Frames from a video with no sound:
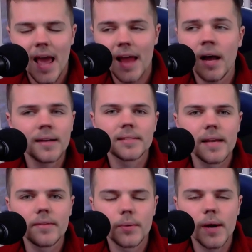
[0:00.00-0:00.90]
And not to
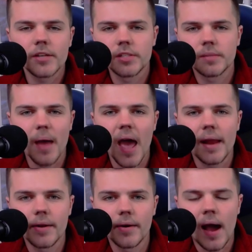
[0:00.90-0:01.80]
say the direction is
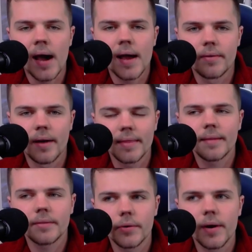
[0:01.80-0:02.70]
bad here either. I
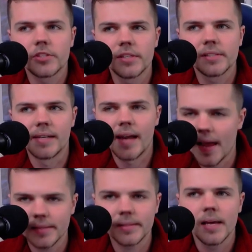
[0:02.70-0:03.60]
think the direction is
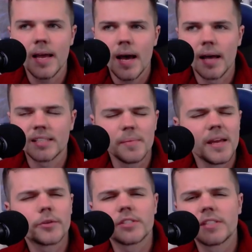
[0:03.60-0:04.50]
nice. Some
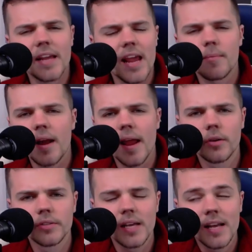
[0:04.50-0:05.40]
interesting camera
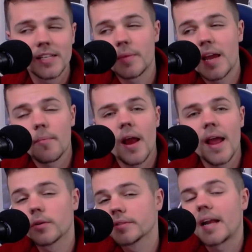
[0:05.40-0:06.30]
angles, some camera
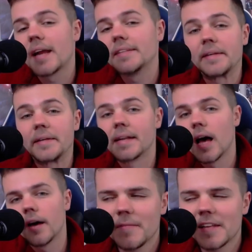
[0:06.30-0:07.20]
angles that I didn't
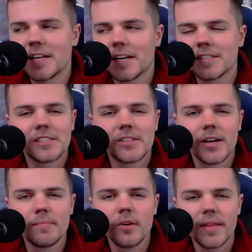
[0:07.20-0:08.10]
love. It's not
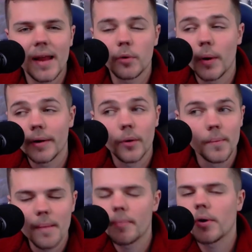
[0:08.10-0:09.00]
necessarily a movie that I'm going to
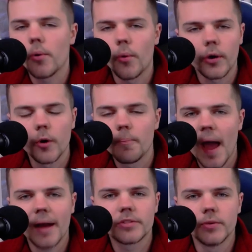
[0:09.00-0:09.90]
remember or go
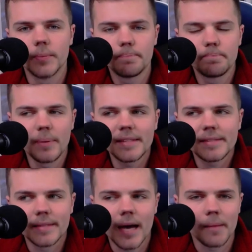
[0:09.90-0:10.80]
back to, but
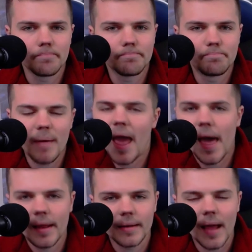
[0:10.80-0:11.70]
it's not bad.